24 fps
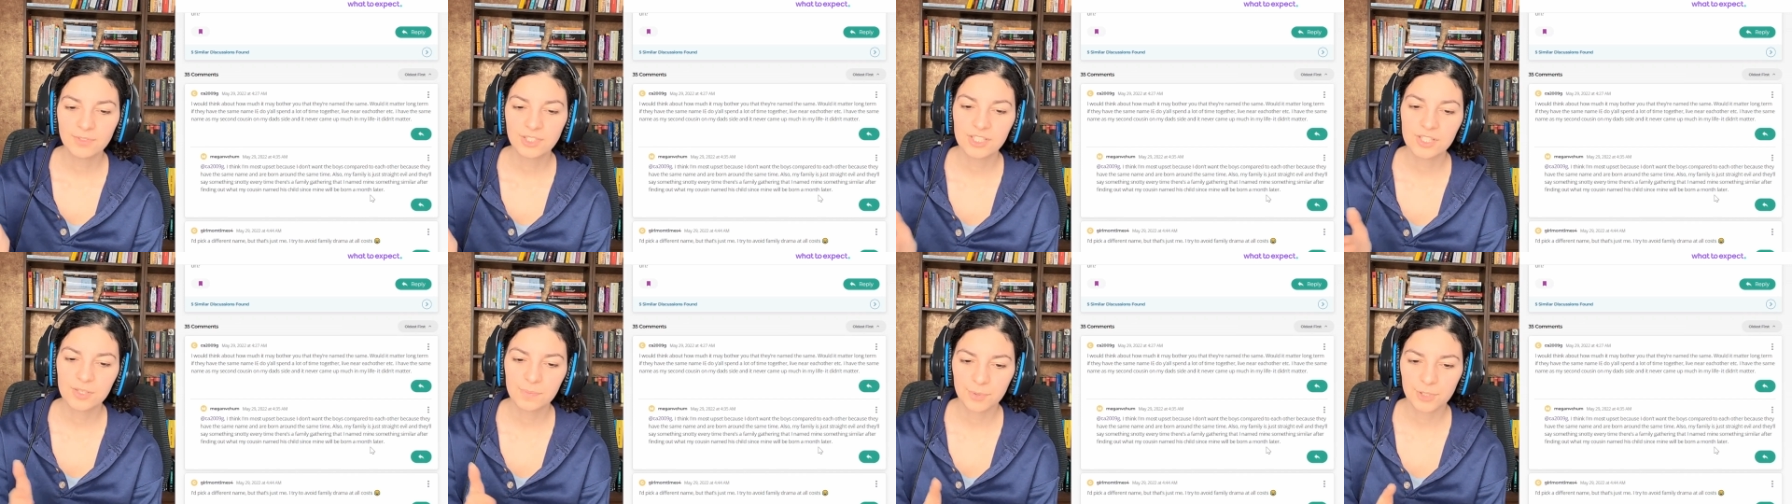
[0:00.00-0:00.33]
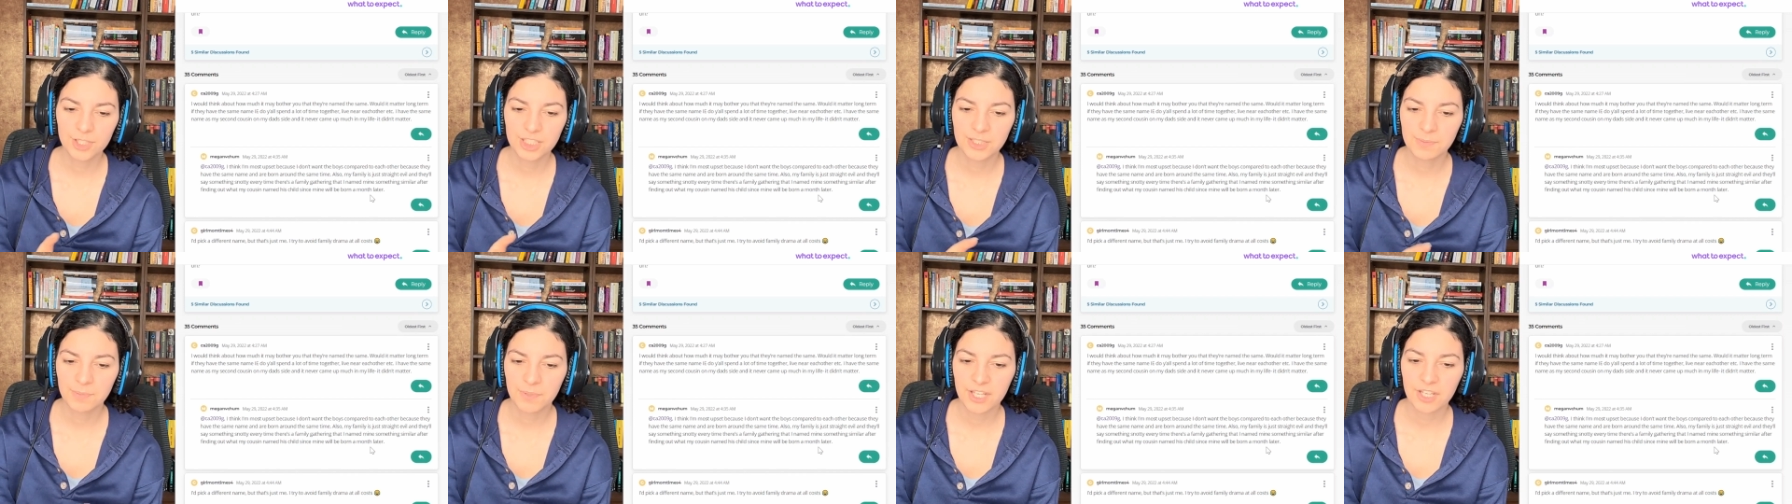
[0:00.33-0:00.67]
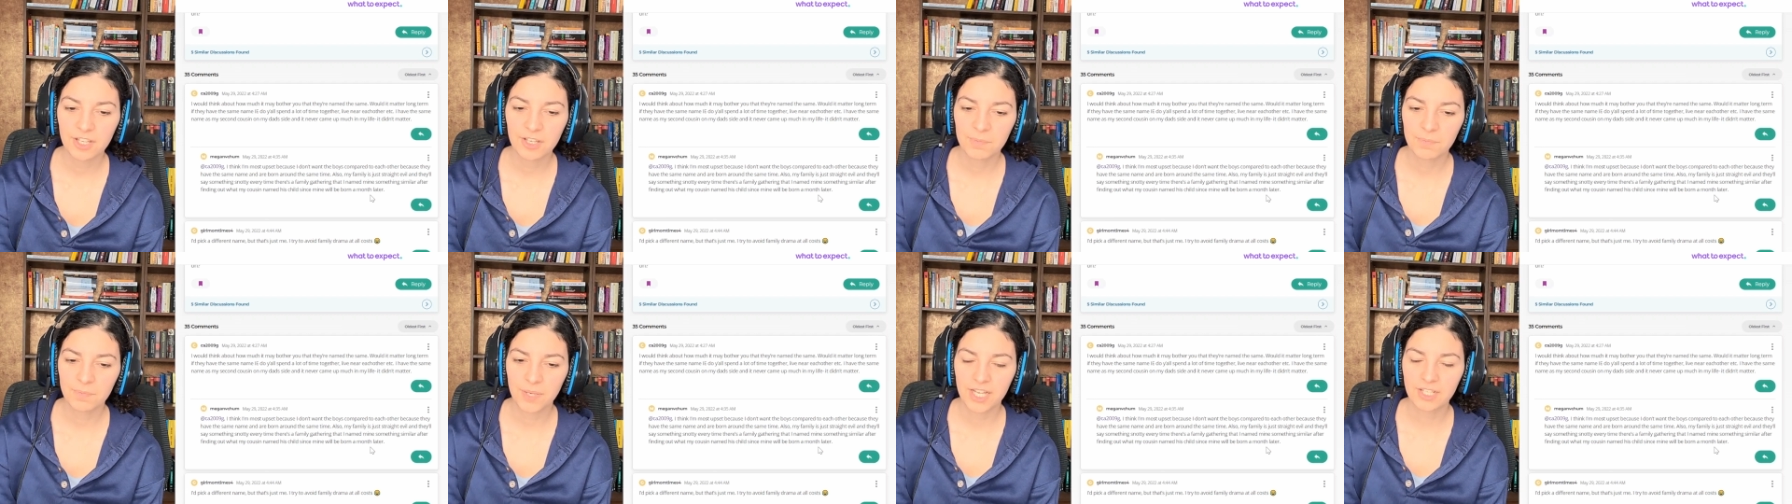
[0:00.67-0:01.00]
to the boys being
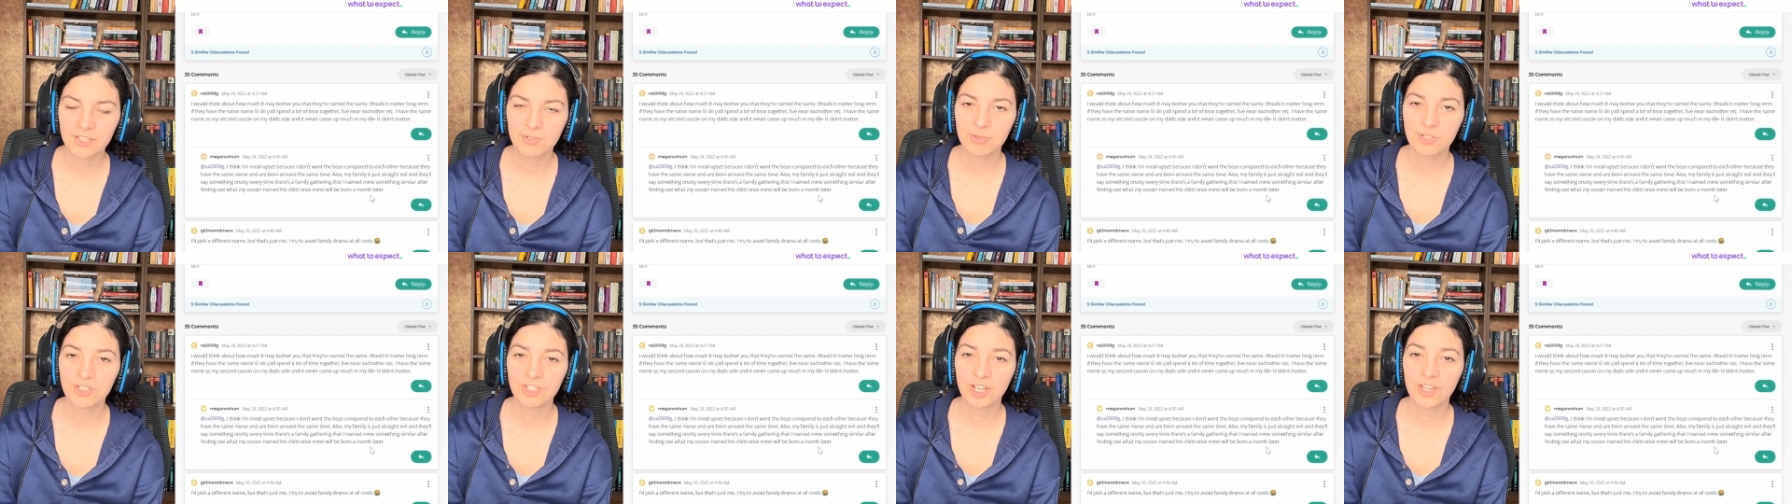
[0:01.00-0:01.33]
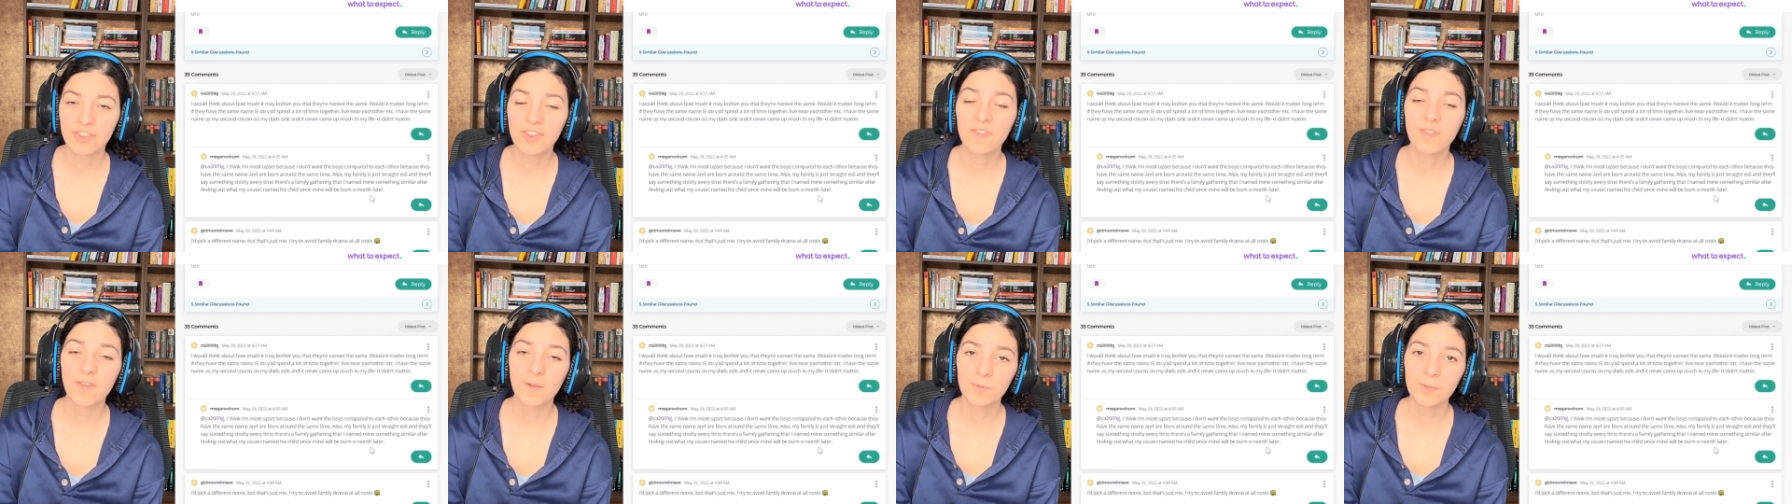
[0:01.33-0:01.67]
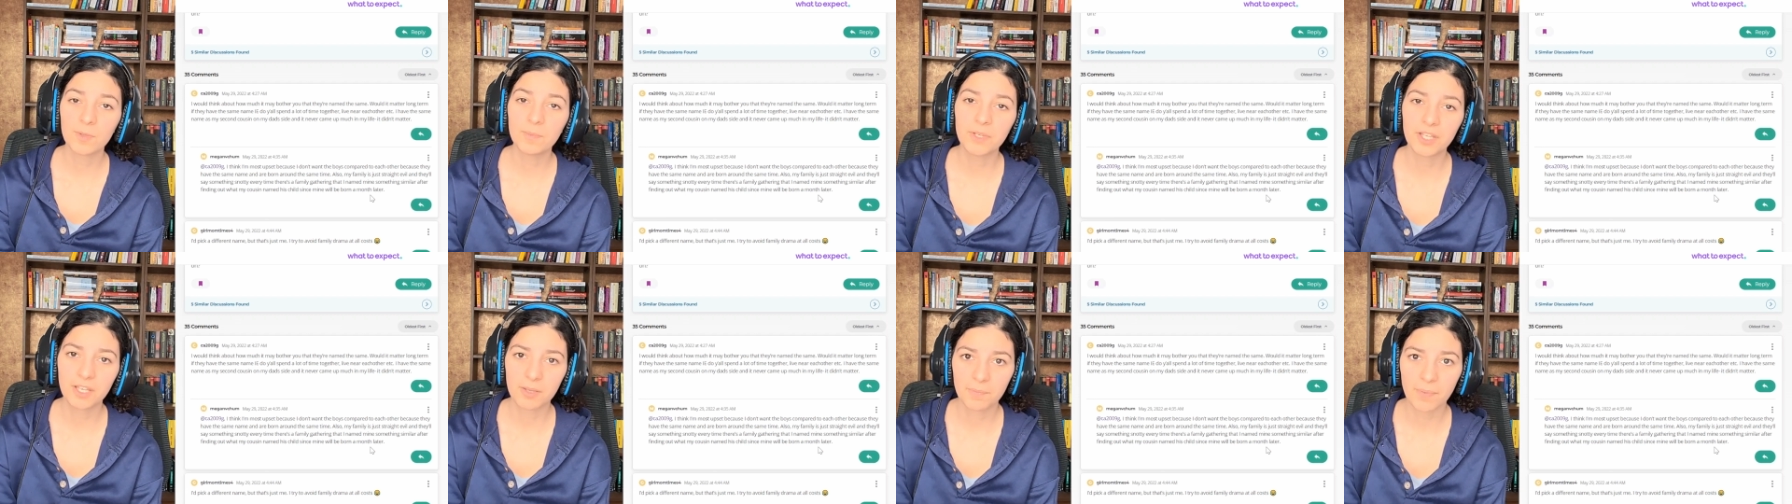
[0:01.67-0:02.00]
compared to each other, they will
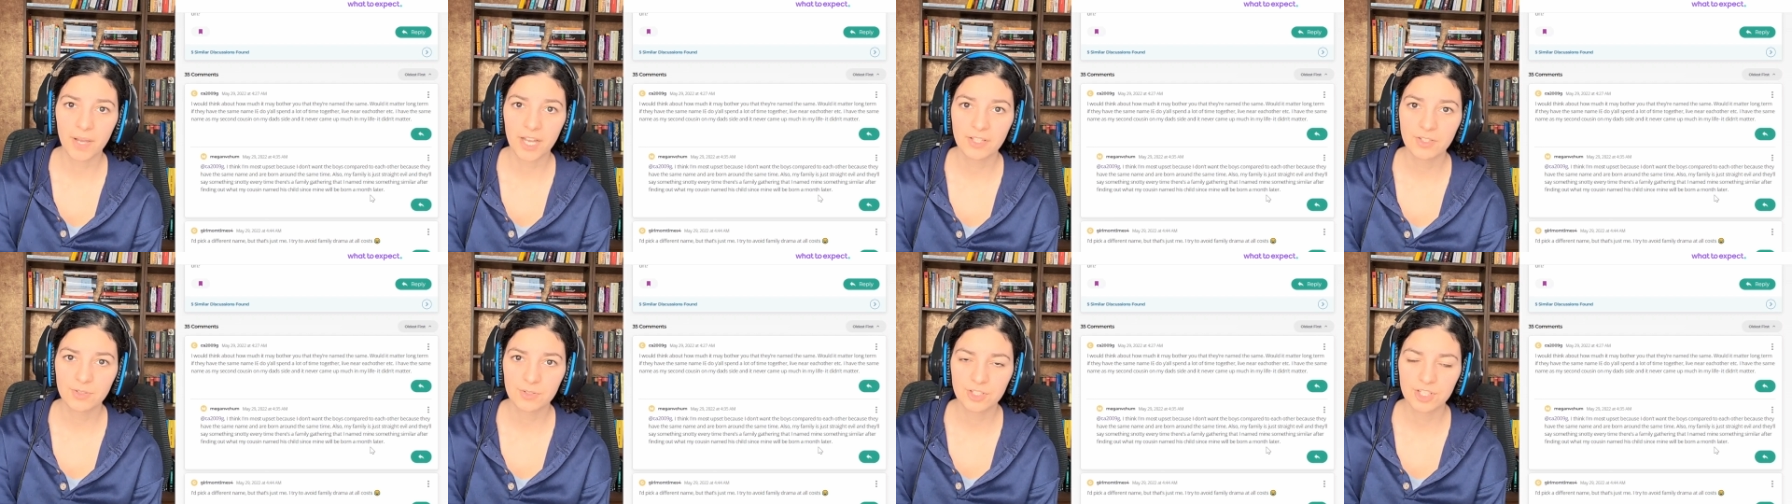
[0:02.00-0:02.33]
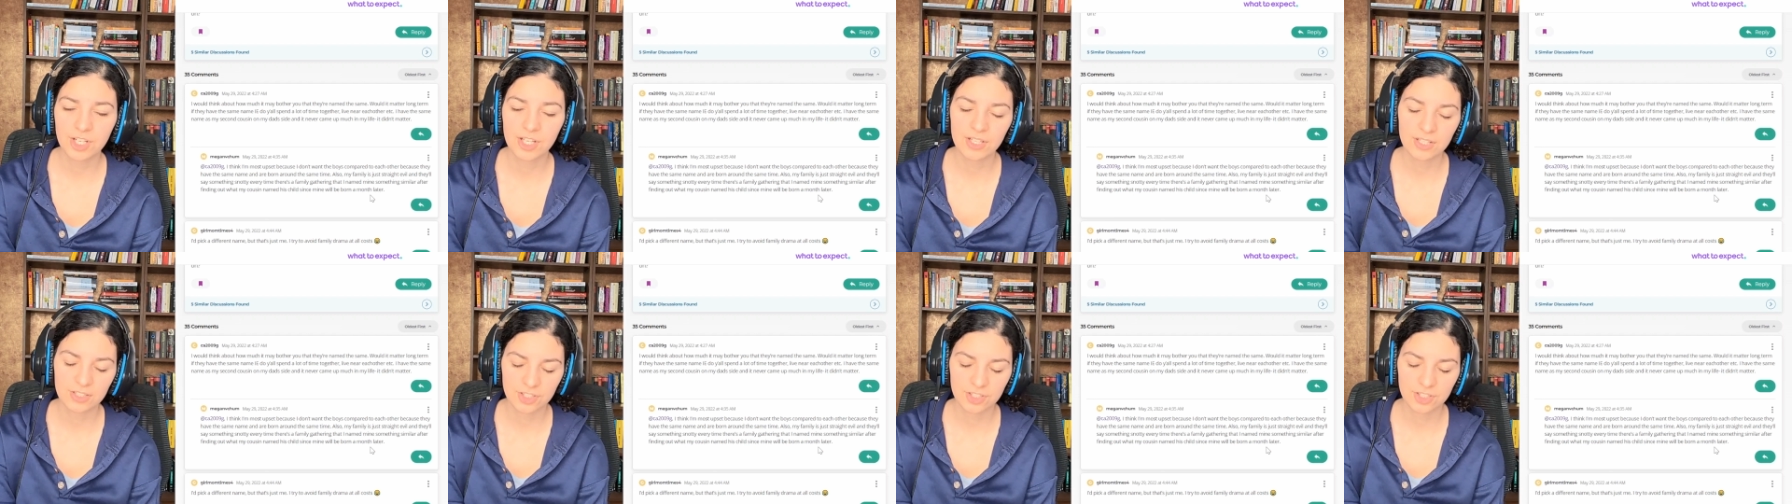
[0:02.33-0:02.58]
be compared to each other.